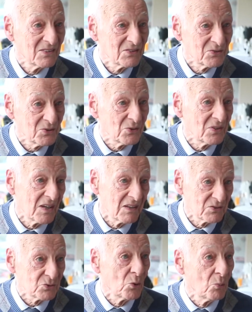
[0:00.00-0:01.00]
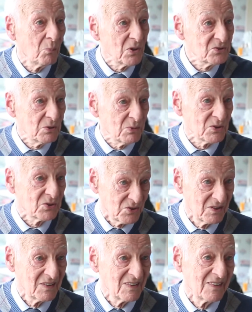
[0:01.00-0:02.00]
So Midge was
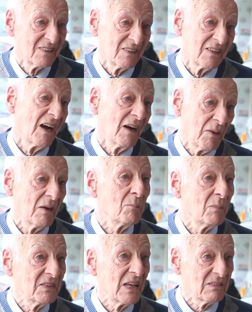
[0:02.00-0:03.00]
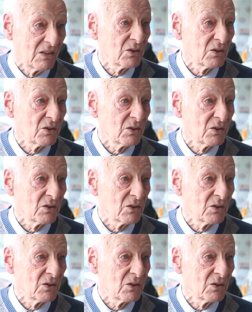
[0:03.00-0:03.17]
my nickname.